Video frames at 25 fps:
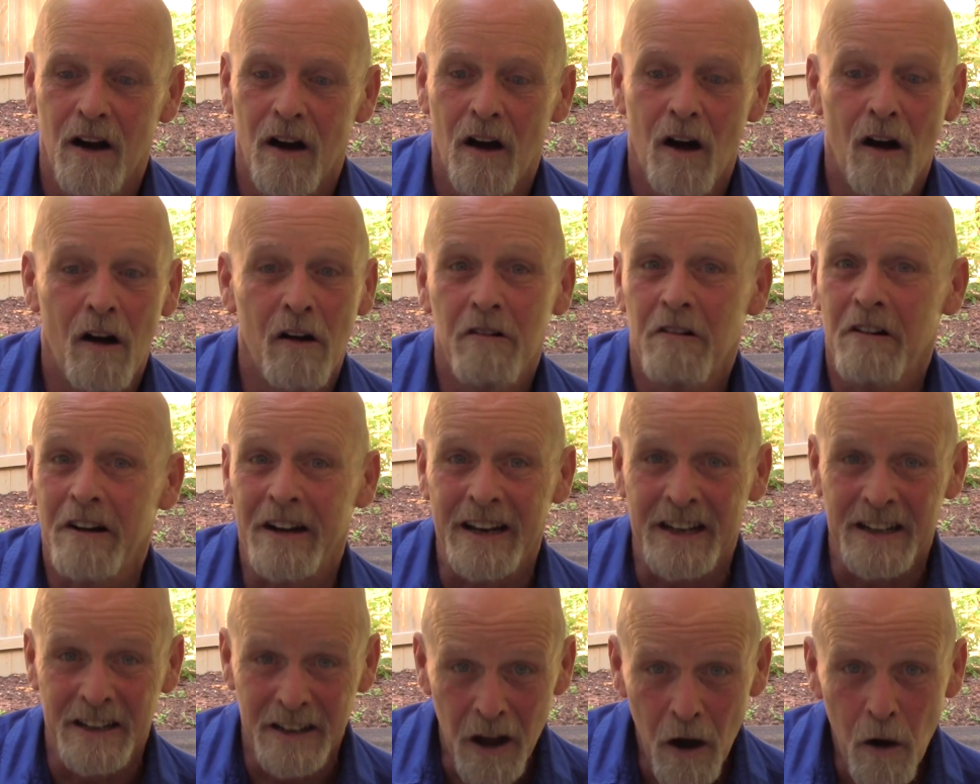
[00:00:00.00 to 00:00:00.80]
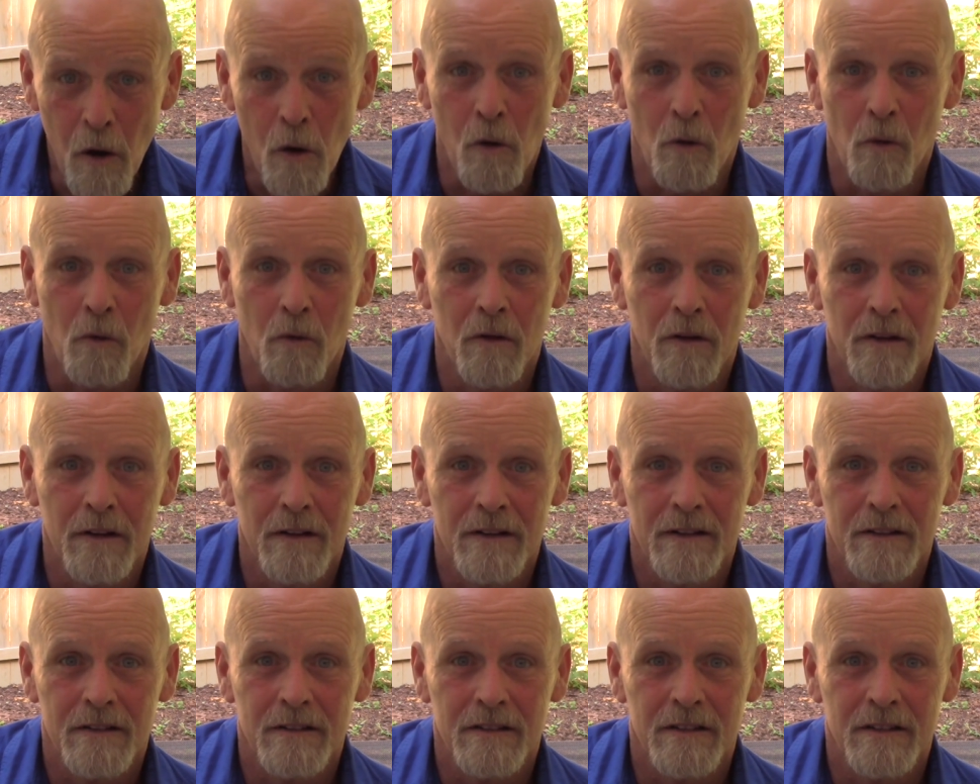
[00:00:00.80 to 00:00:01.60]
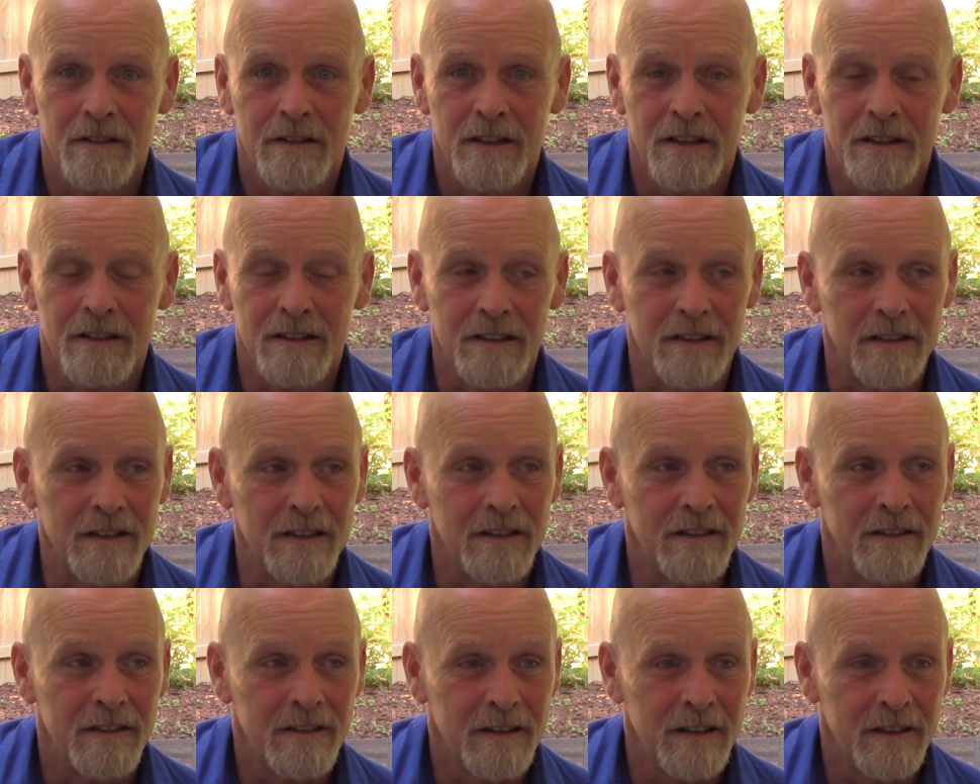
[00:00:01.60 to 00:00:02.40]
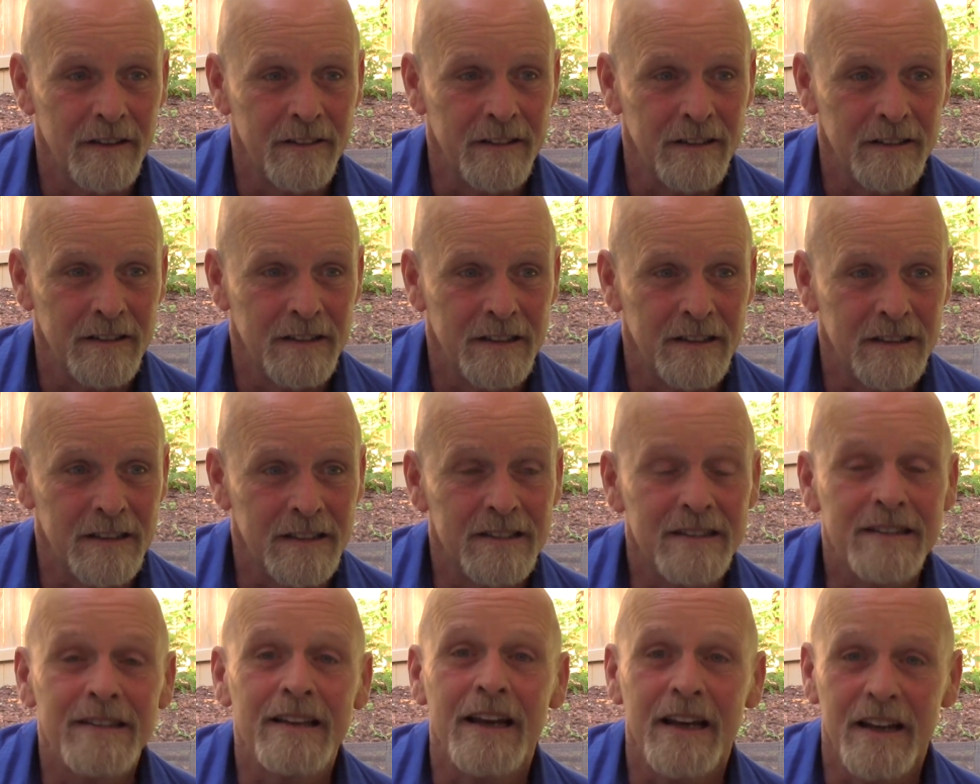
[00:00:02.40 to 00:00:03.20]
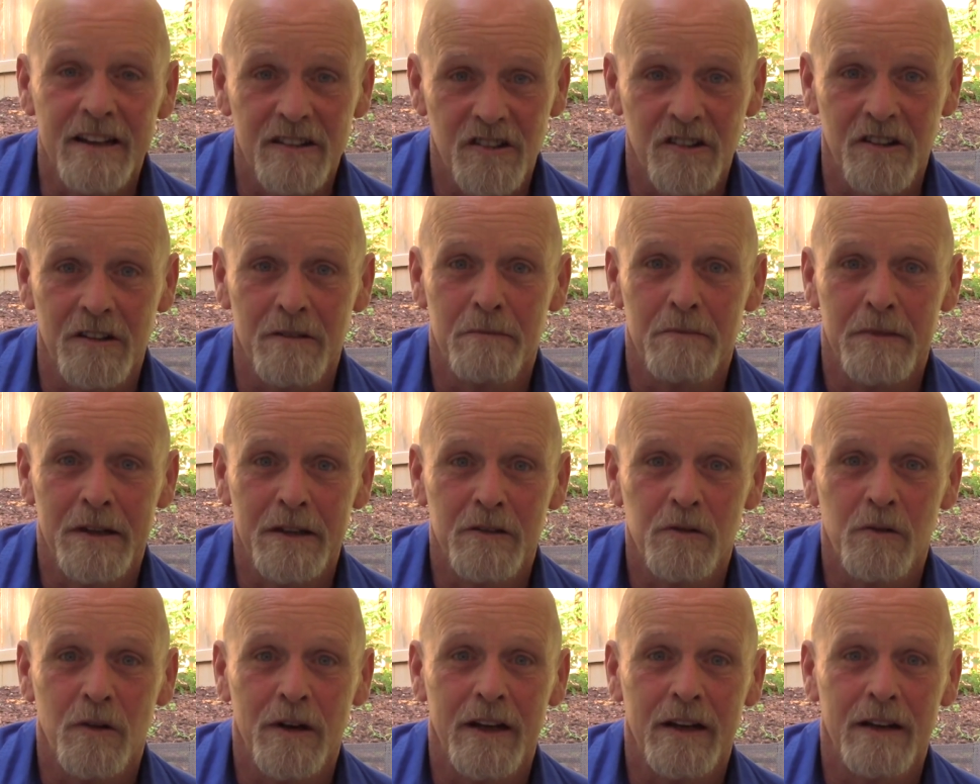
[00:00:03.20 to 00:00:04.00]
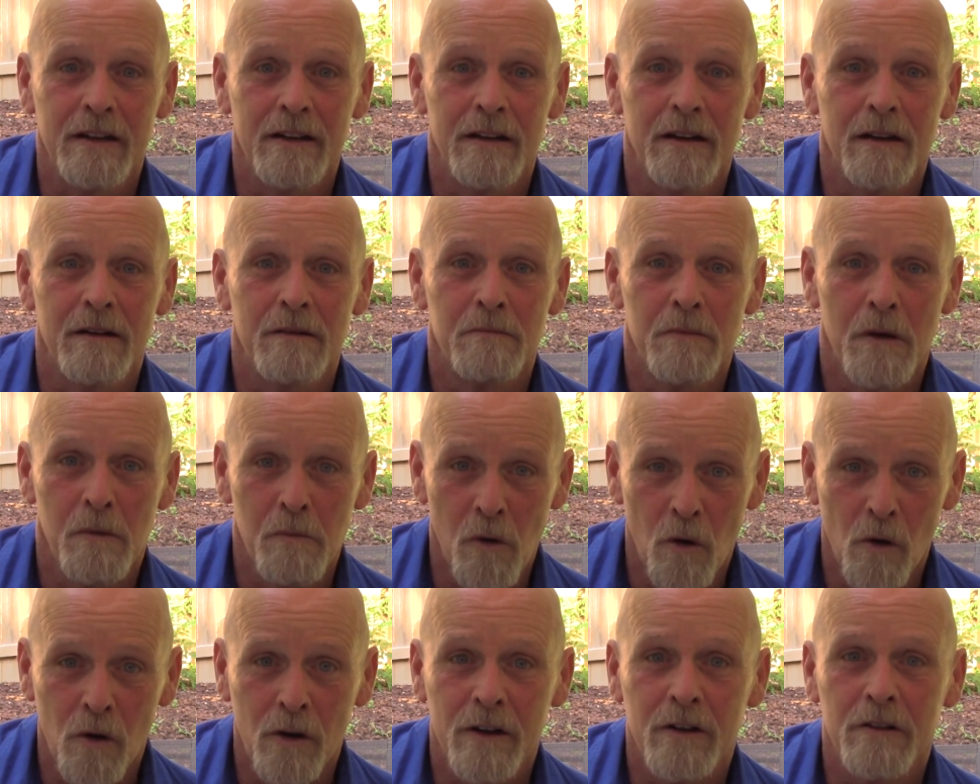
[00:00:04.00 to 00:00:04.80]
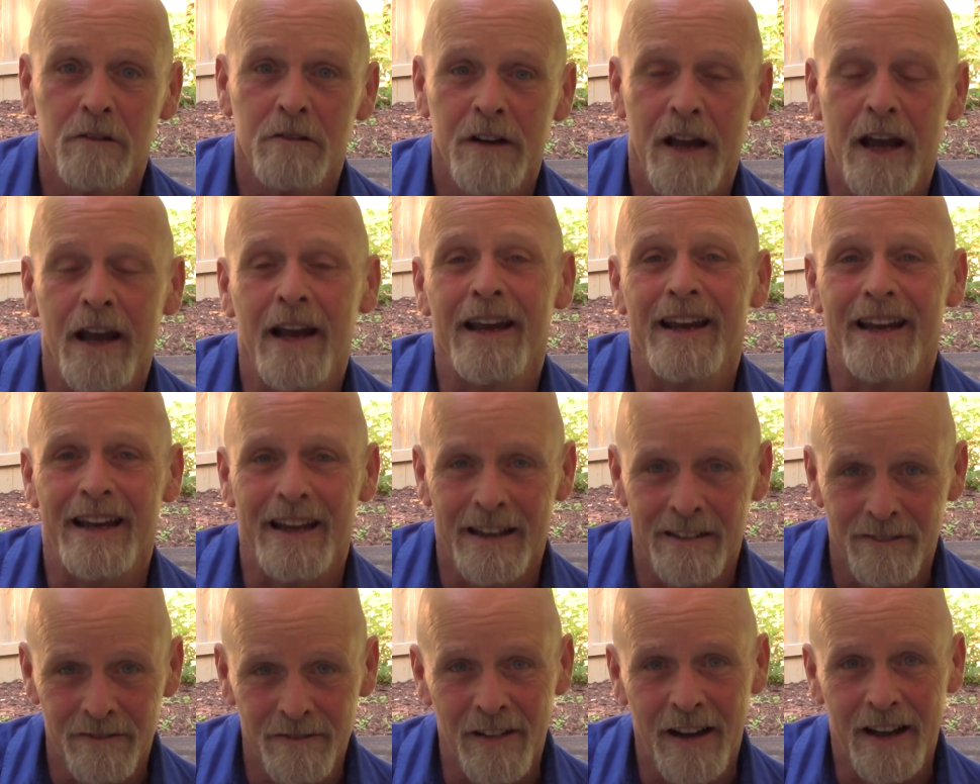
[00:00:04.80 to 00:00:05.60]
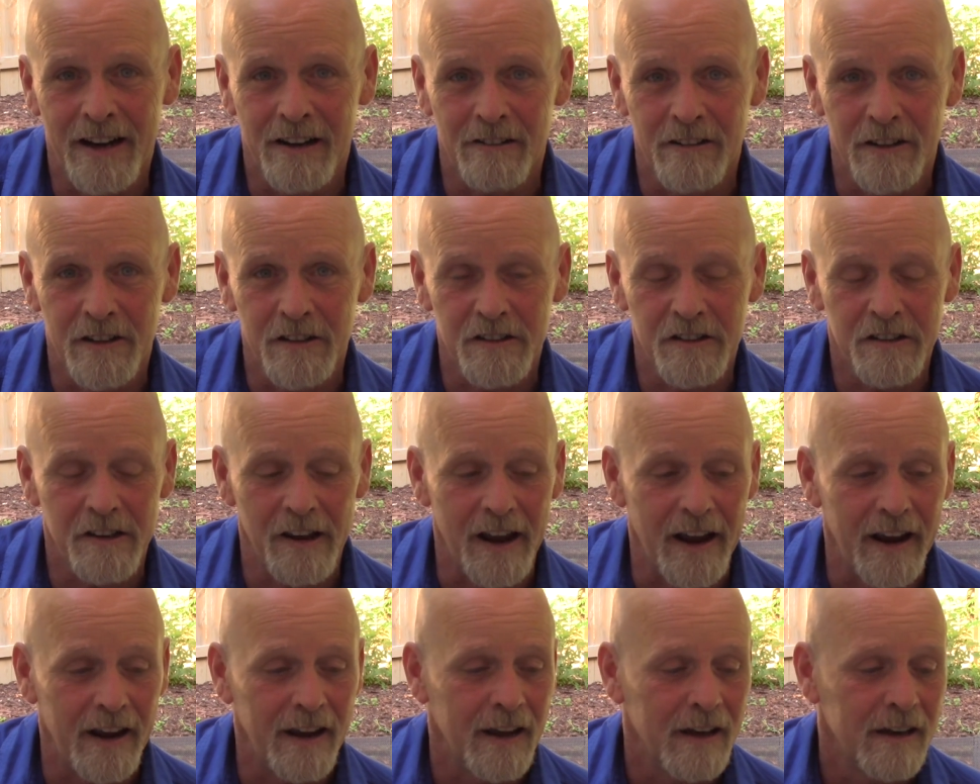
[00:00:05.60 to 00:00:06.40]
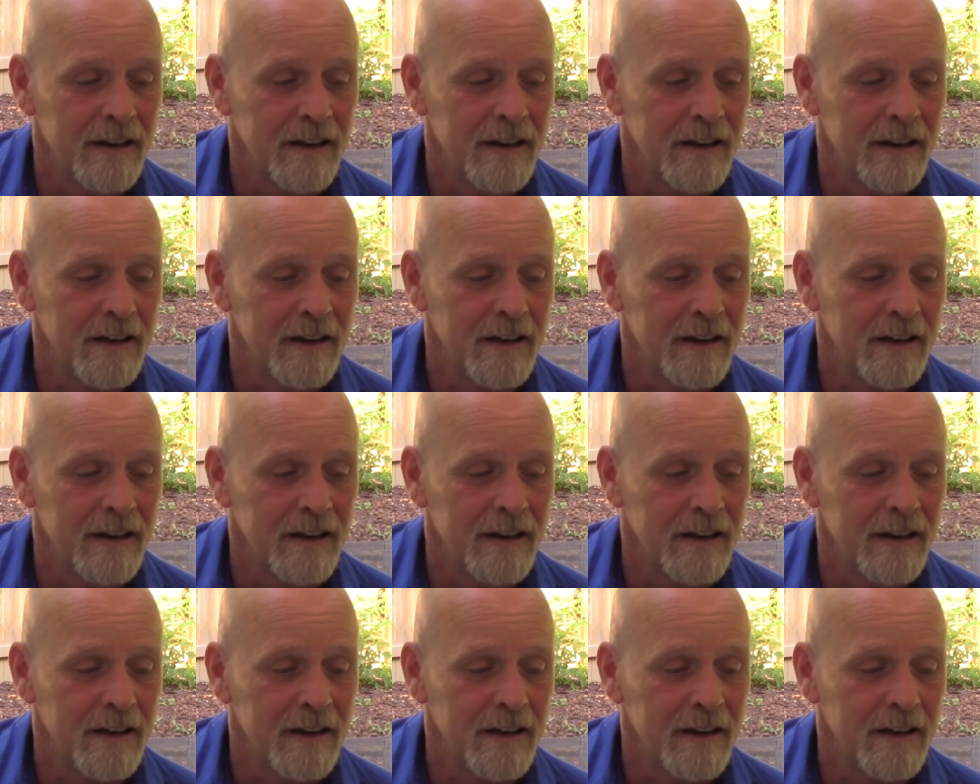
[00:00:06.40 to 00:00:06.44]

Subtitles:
already know the distinction between Memorial Day and Veterans Day.